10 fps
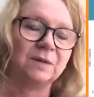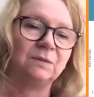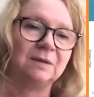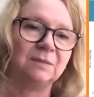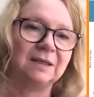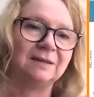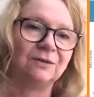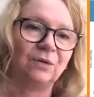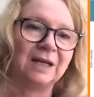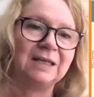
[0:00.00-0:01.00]
21-minute
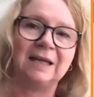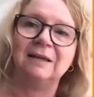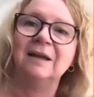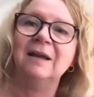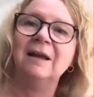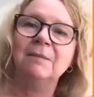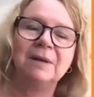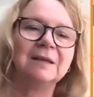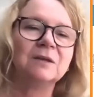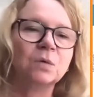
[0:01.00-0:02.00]
gradient,
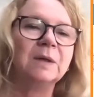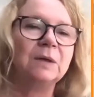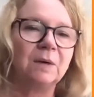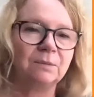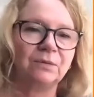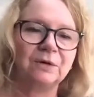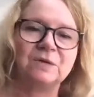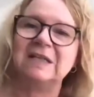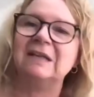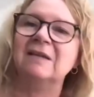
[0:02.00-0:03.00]
but it's 21
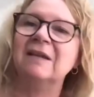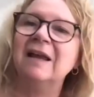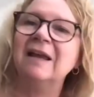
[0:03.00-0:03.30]
proteins.